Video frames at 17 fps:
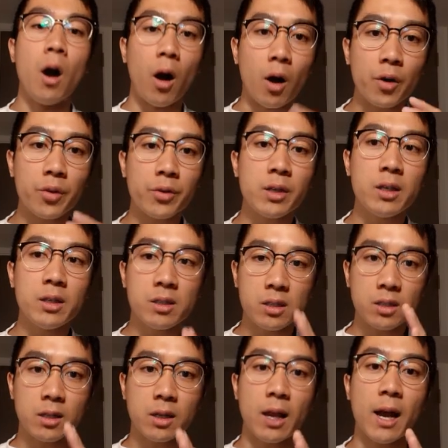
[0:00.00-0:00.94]
Are
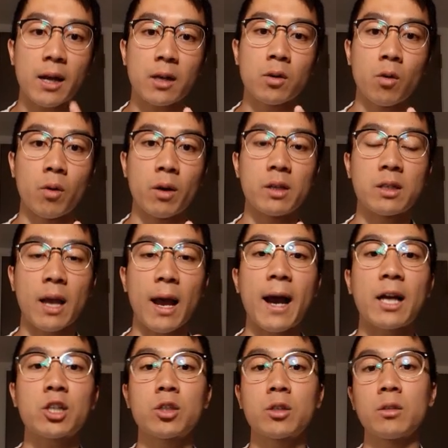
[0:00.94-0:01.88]
these categories
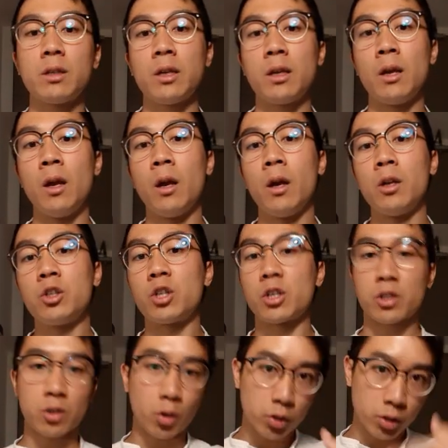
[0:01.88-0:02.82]
actually
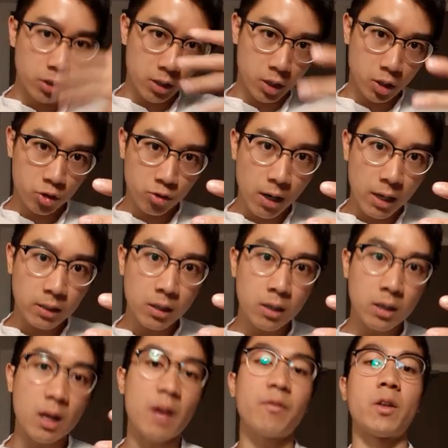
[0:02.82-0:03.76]
just socially
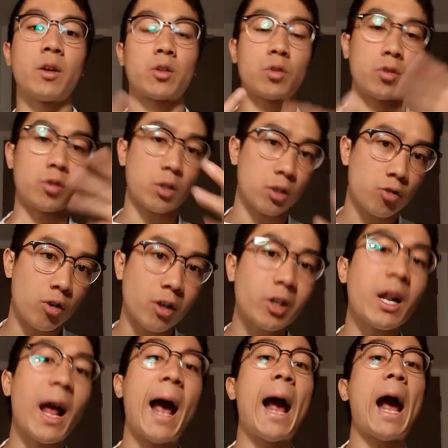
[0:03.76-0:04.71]
constructed? If they're socially
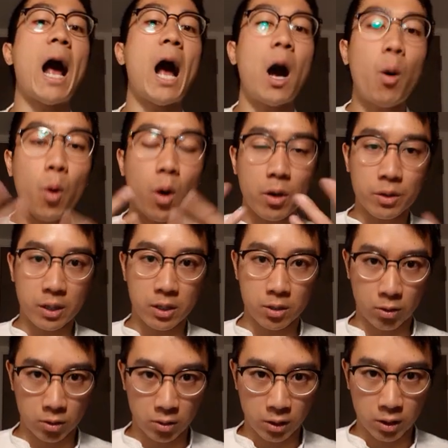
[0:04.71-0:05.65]
constructed, how are they
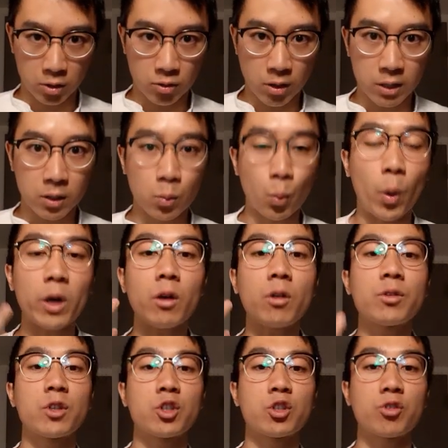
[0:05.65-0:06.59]
socially constructed? What
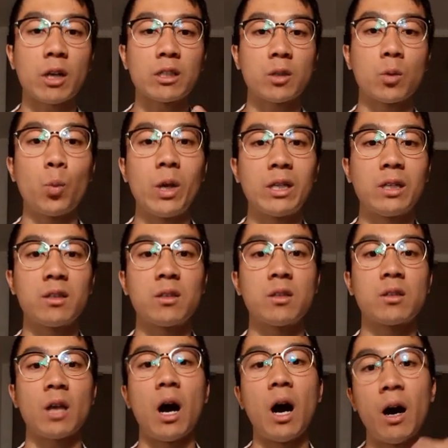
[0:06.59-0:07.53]
are the strengths and
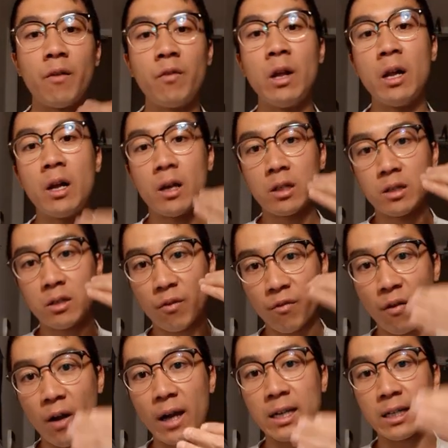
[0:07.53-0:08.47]
weaknesses of
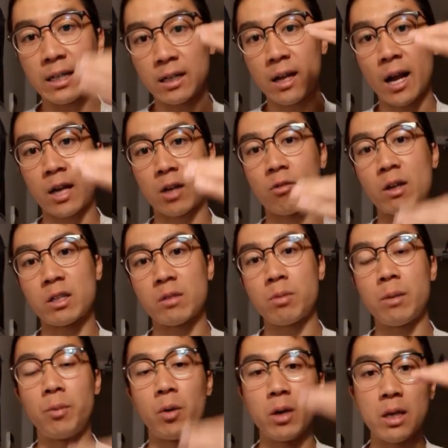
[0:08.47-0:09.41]
defining and
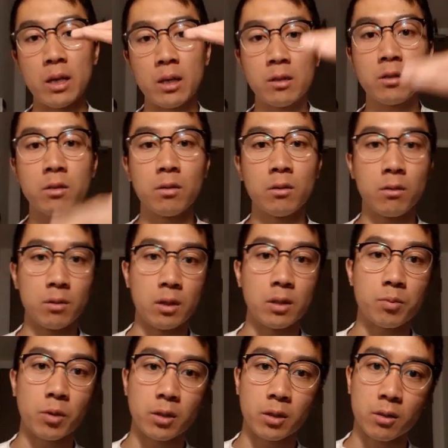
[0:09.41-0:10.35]
categorizing people into
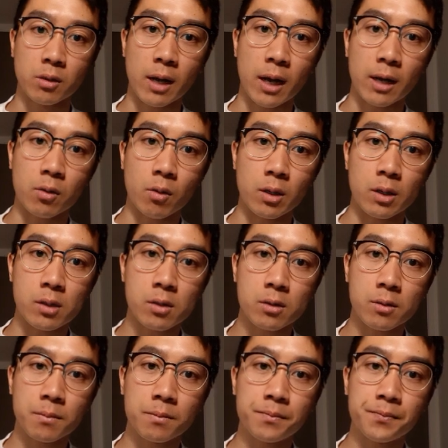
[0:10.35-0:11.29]
these particular categories?